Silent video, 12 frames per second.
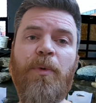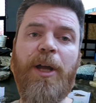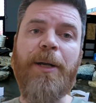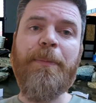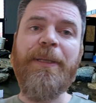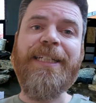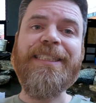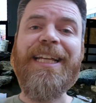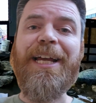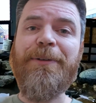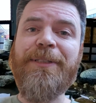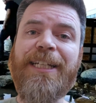1, because
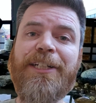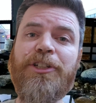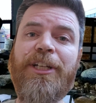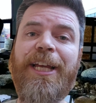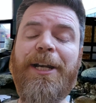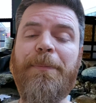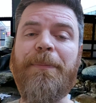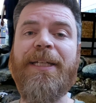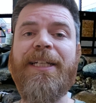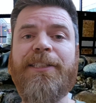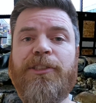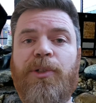I was actually at a
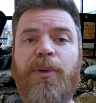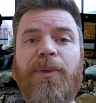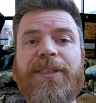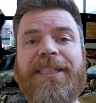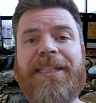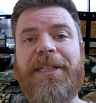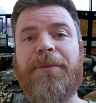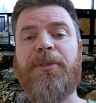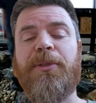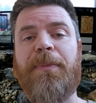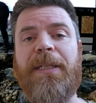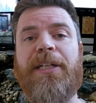meeting, so I wasn't
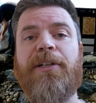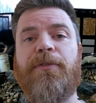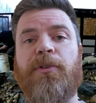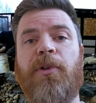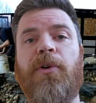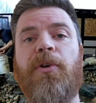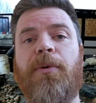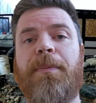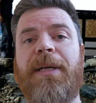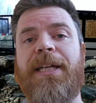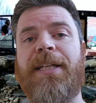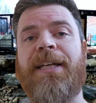able to be here for the whole
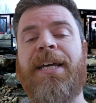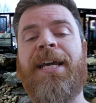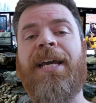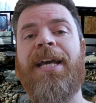build,